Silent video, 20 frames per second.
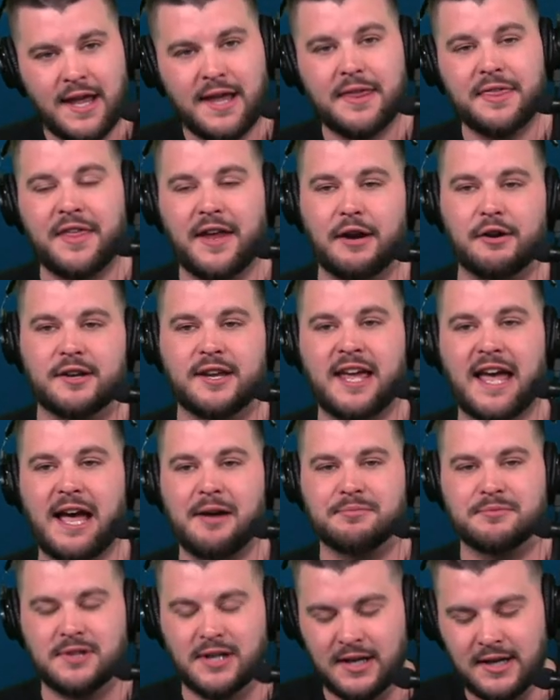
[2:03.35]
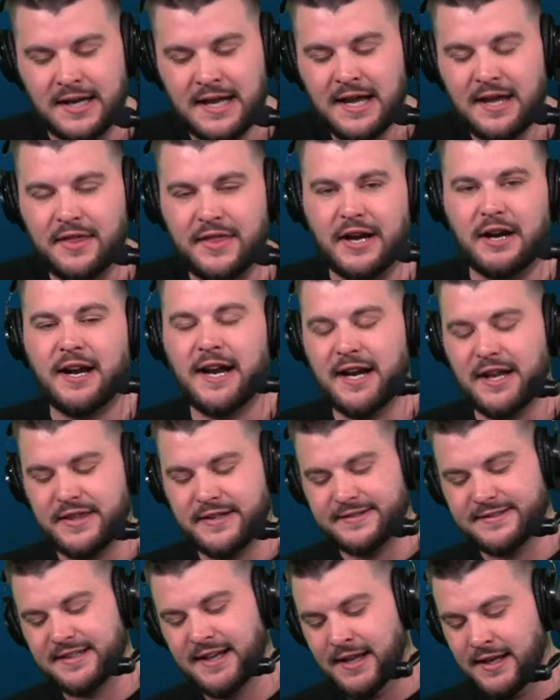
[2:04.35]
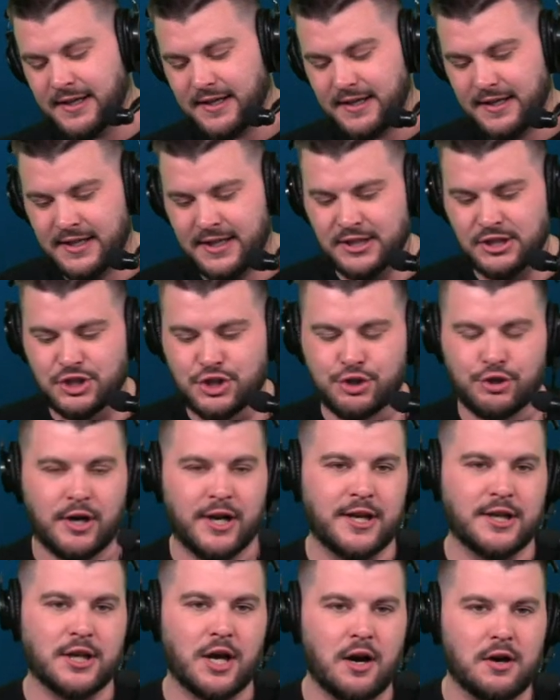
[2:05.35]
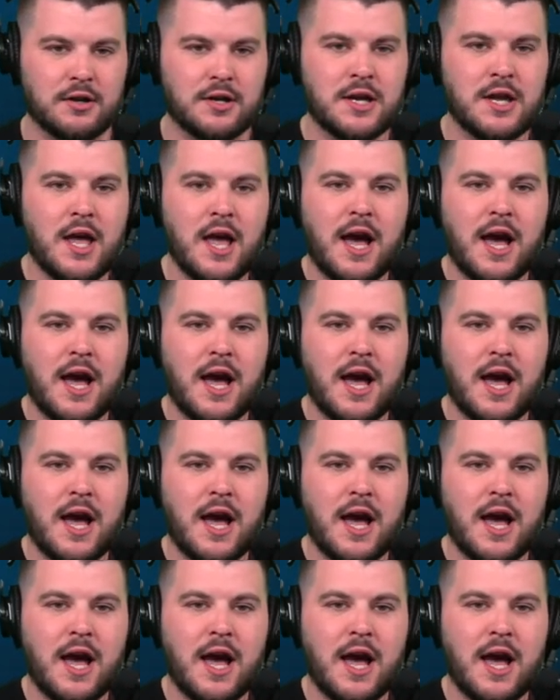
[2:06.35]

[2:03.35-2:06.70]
their captain, their head of the snake in Trae Young.